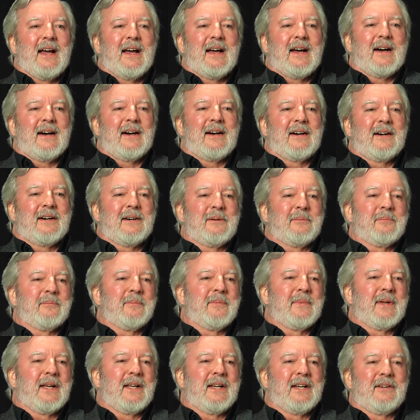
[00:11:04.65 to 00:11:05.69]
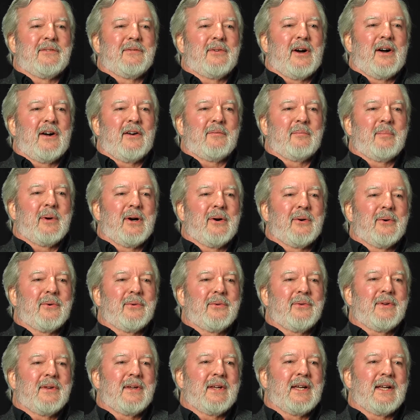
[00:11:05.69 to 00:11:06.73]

It involved both.